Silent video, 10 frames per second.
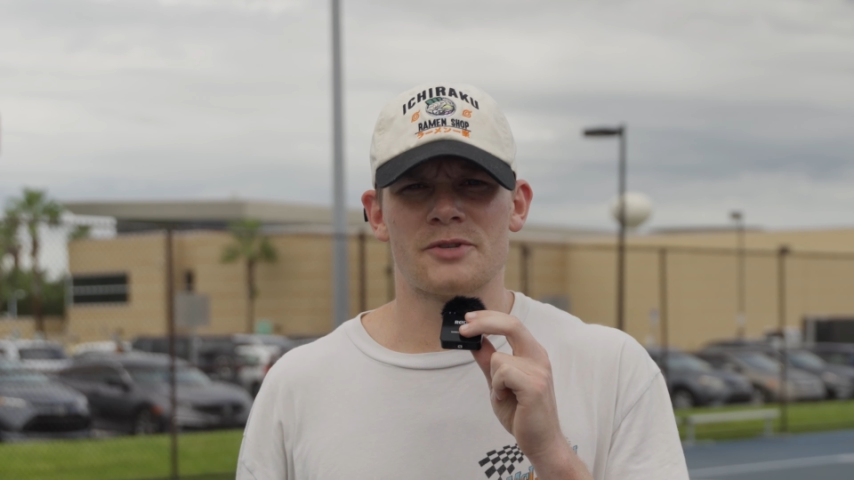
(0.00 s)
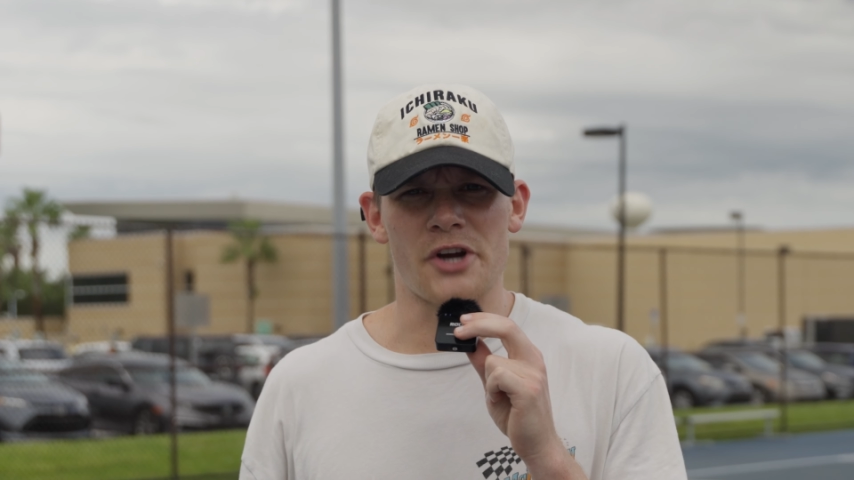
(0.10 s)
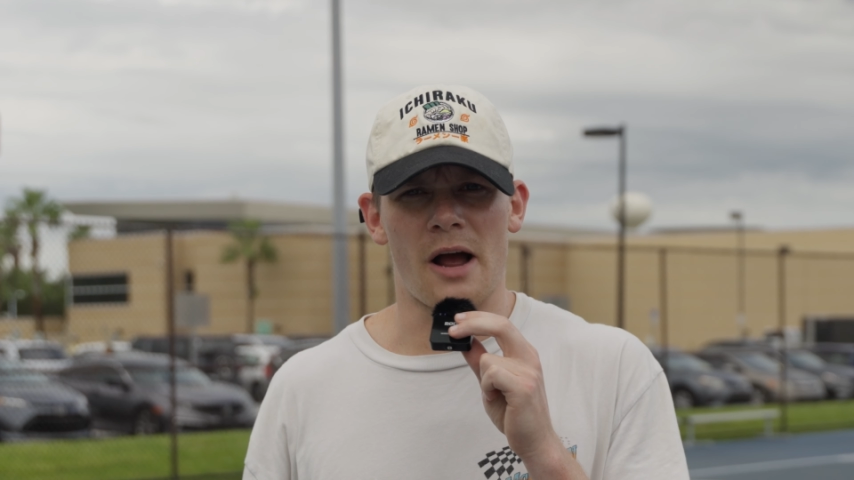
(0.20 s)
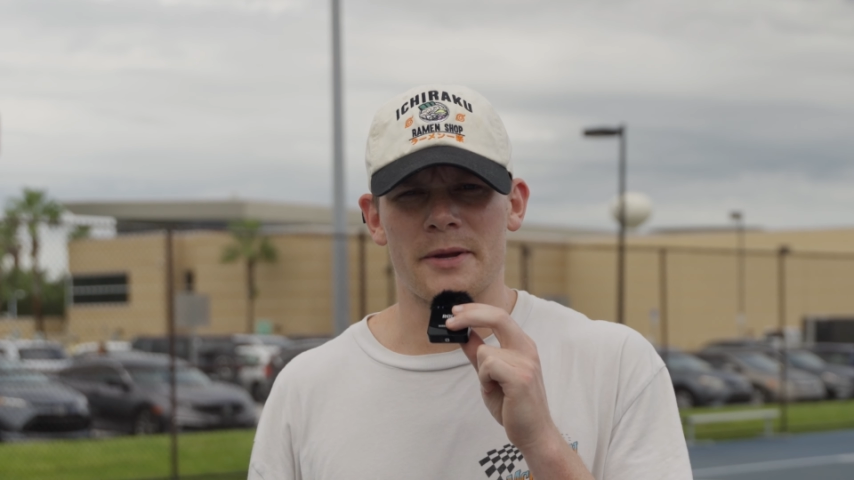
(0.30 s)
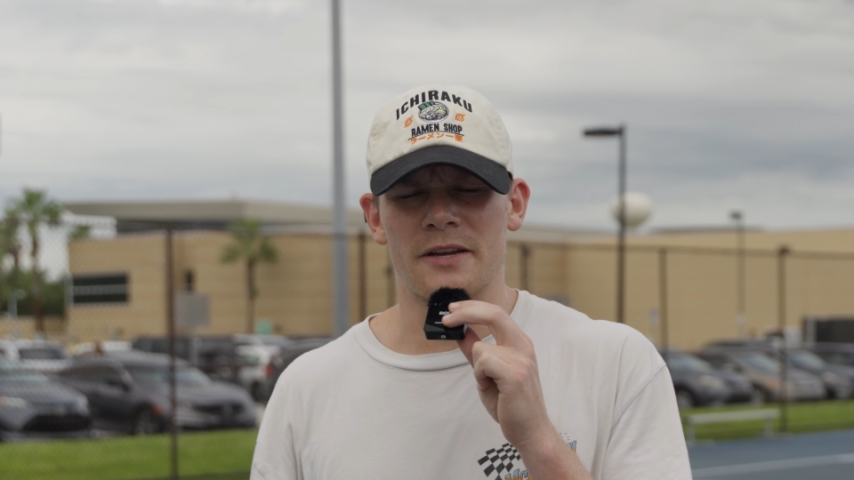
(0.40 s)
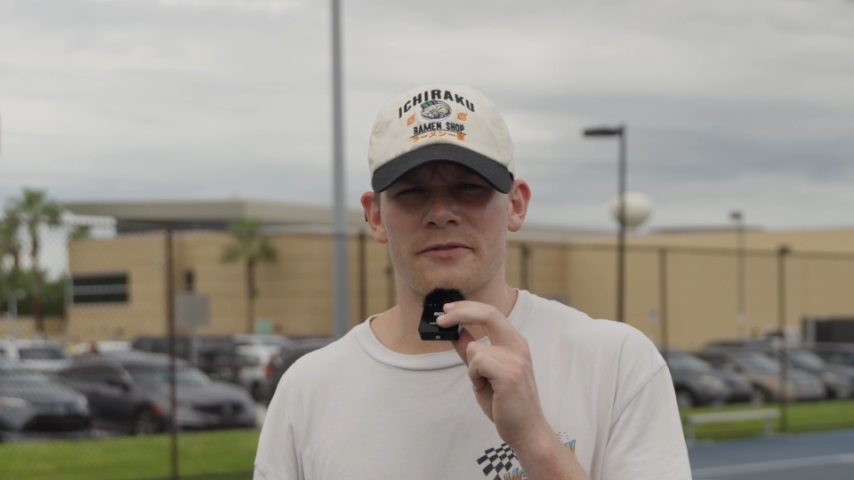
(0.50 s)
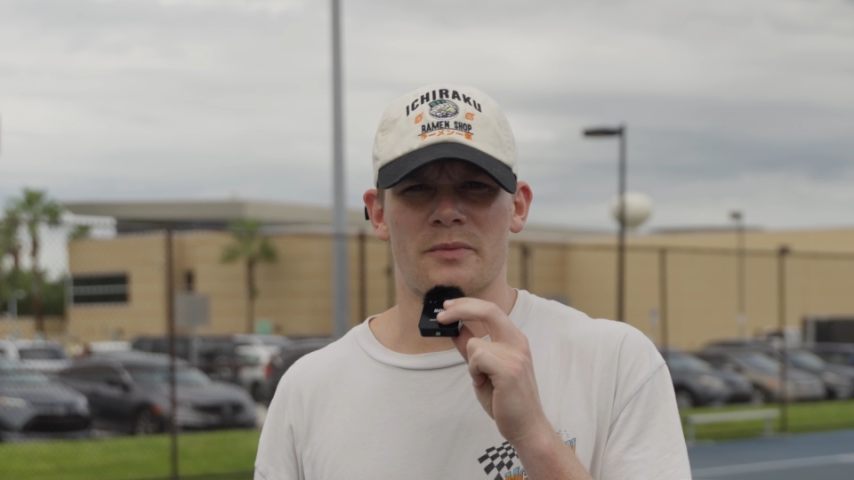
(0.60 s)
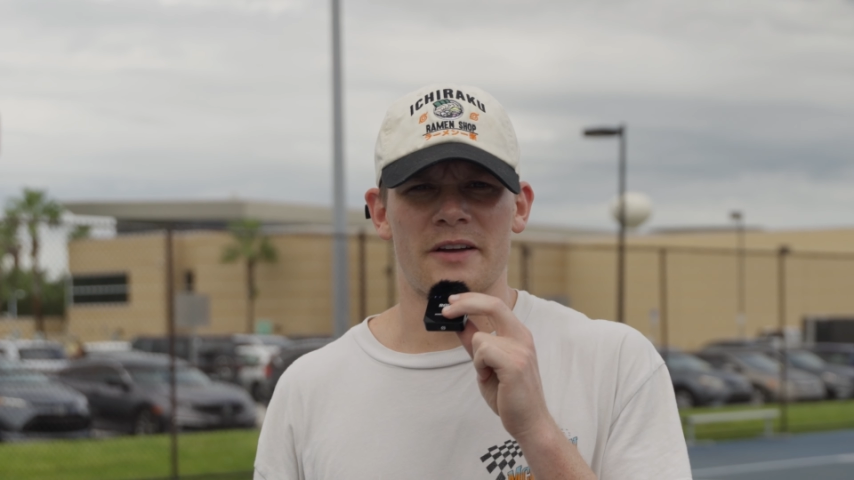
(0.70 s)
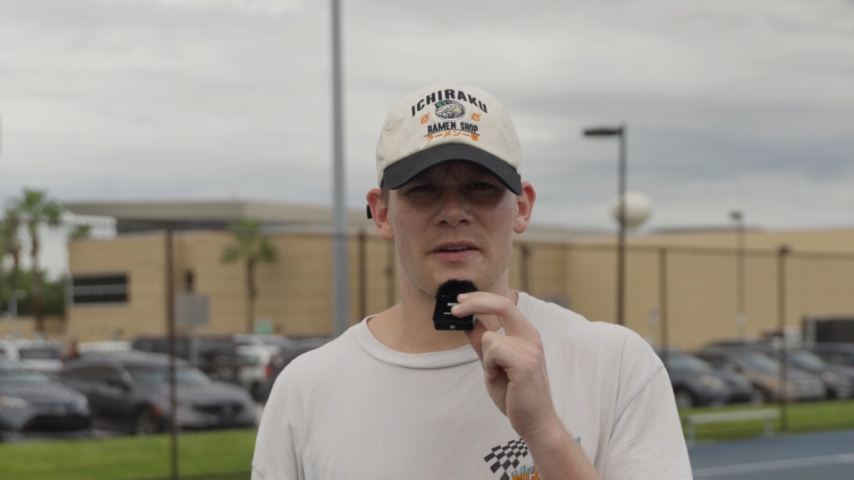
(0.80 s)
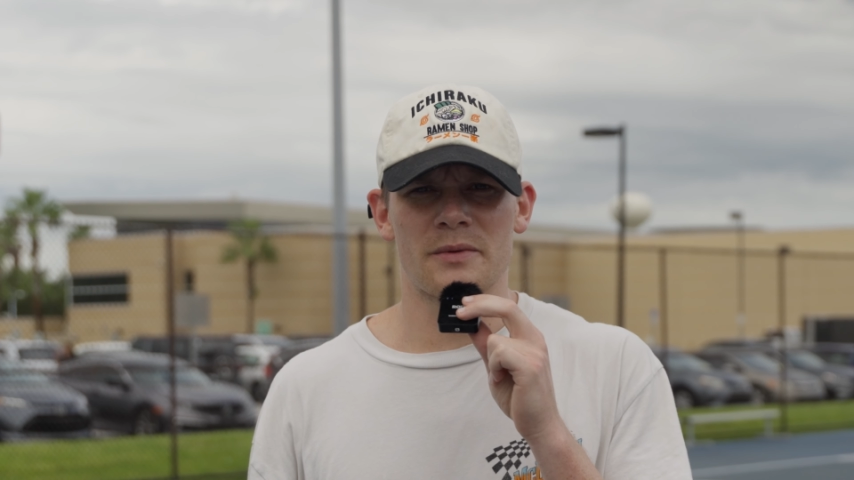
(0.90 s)
shopping for
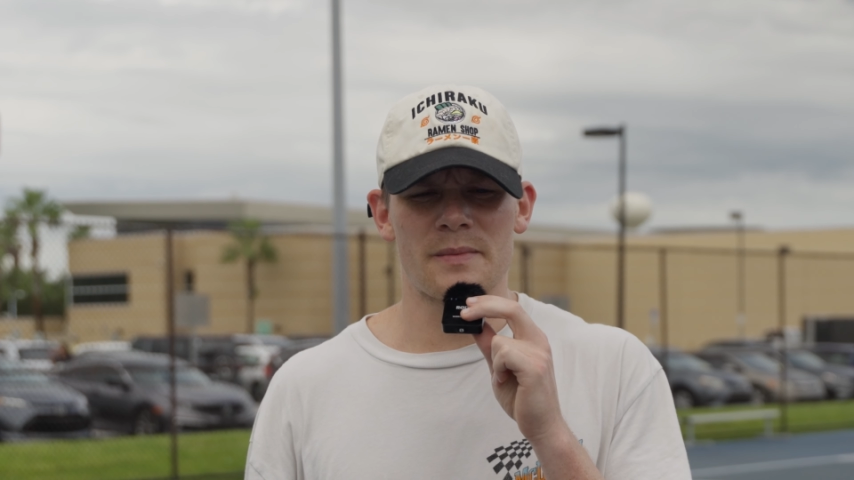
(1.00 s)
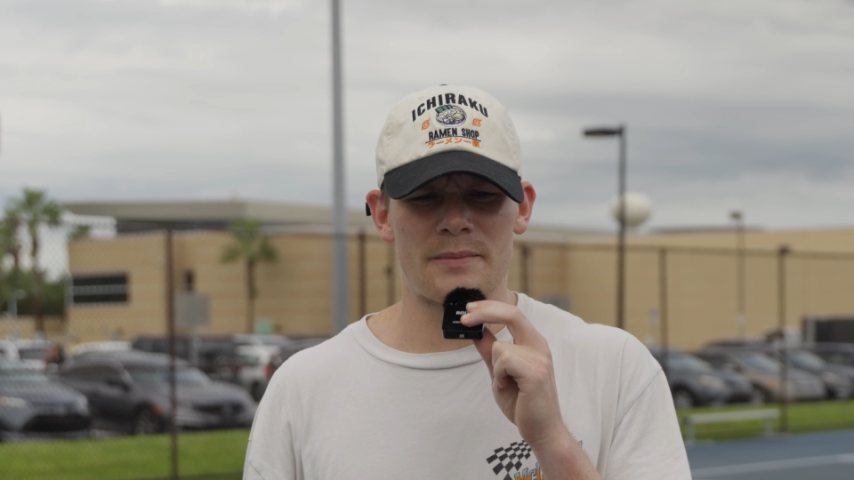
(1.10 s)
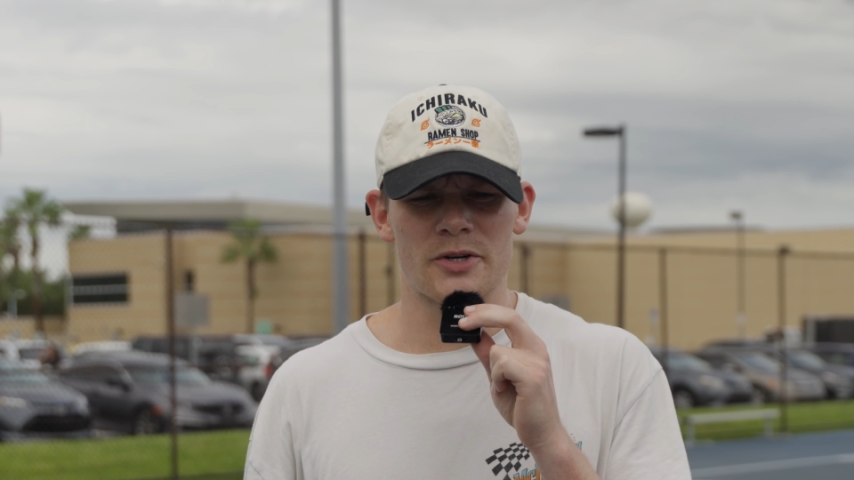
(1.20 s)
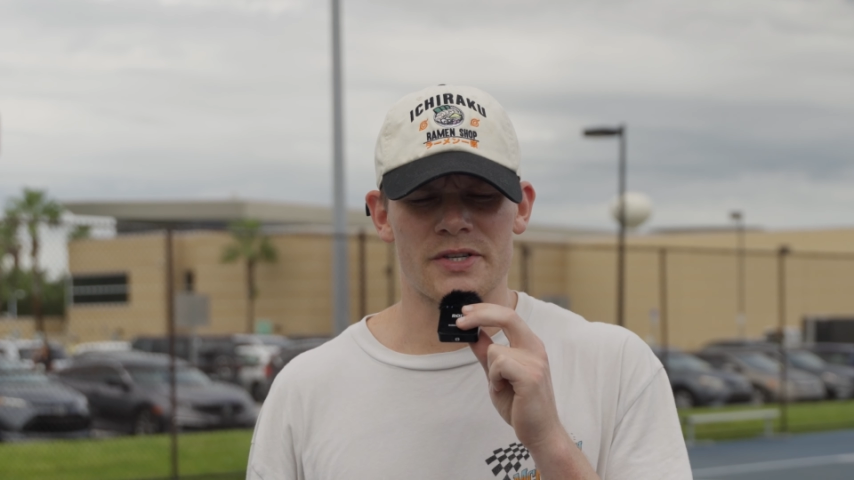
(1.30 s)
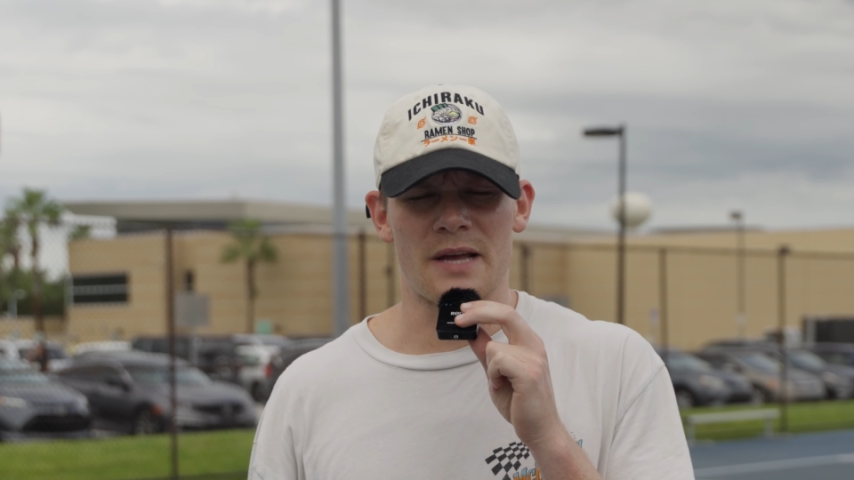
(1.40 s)
my family members,